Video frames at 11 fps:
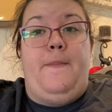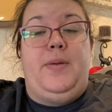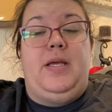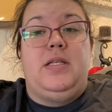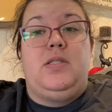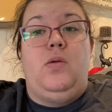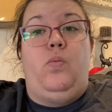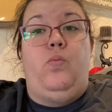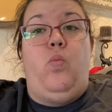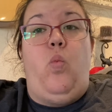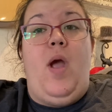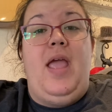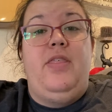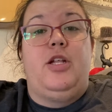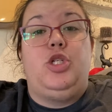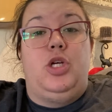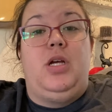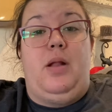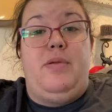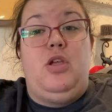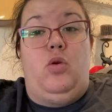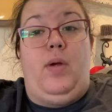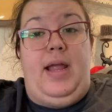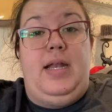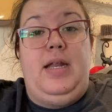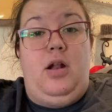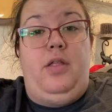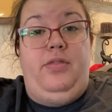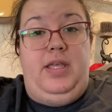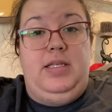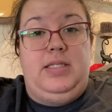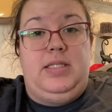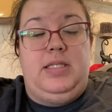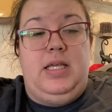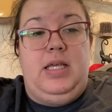Because the way that you're going to be graded on this,